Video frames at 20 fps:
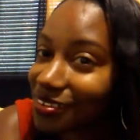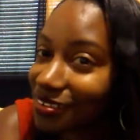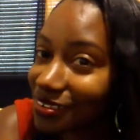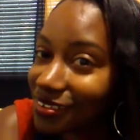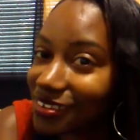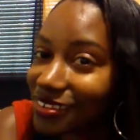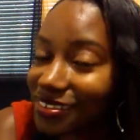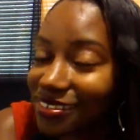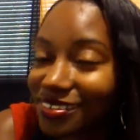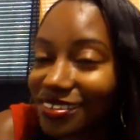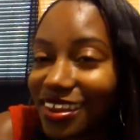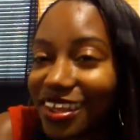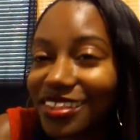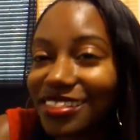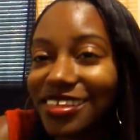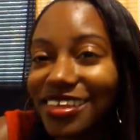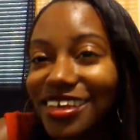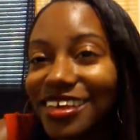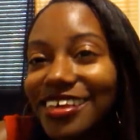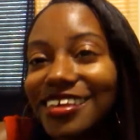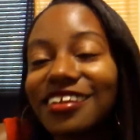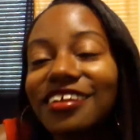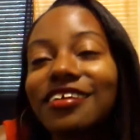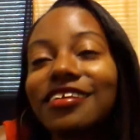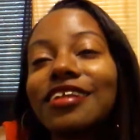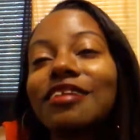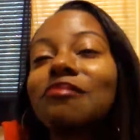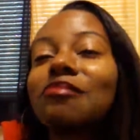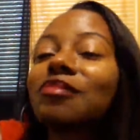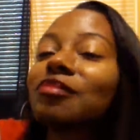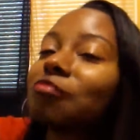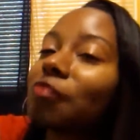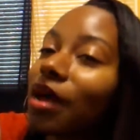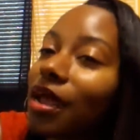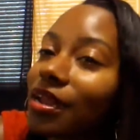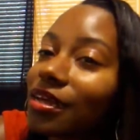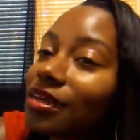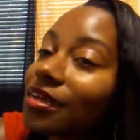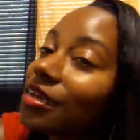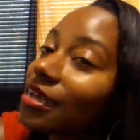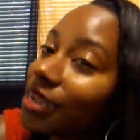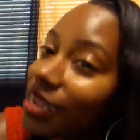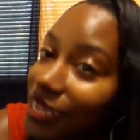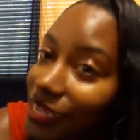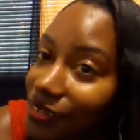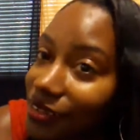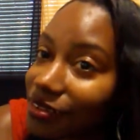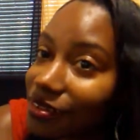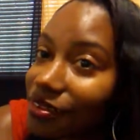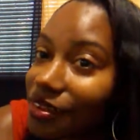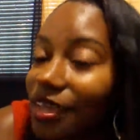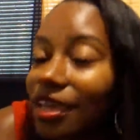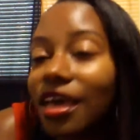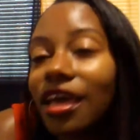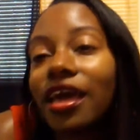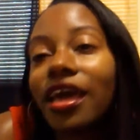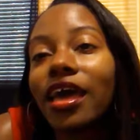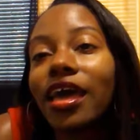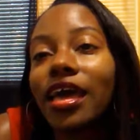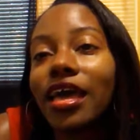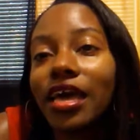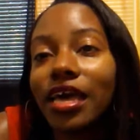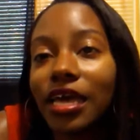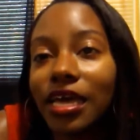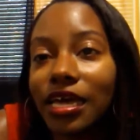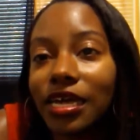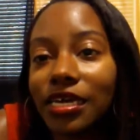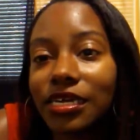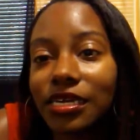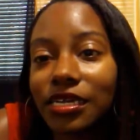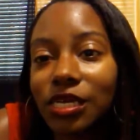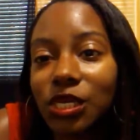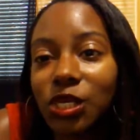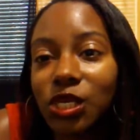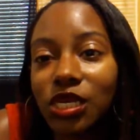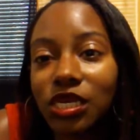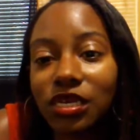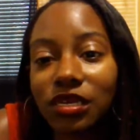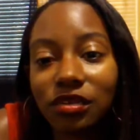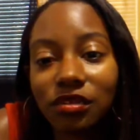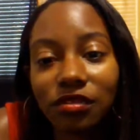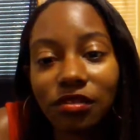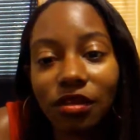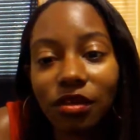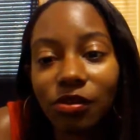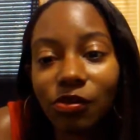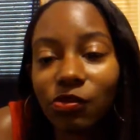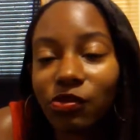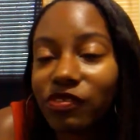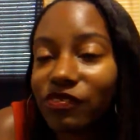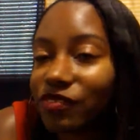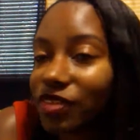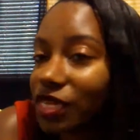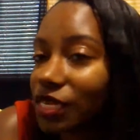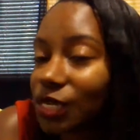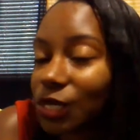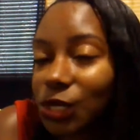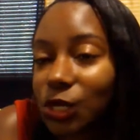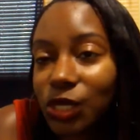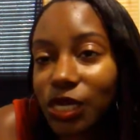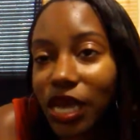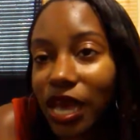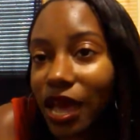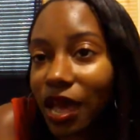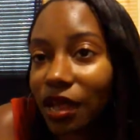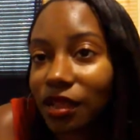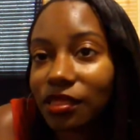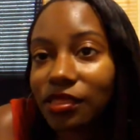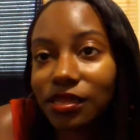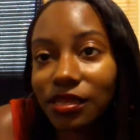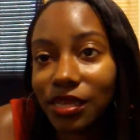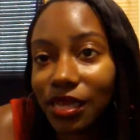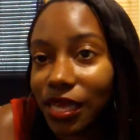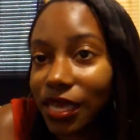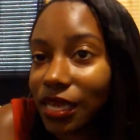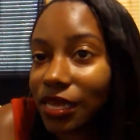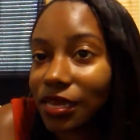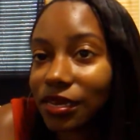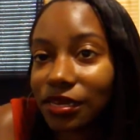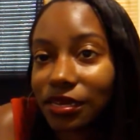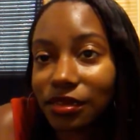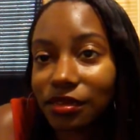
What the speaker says: She gets it at the end. Her name is Monica Clayton, and she gets her revenge at the end.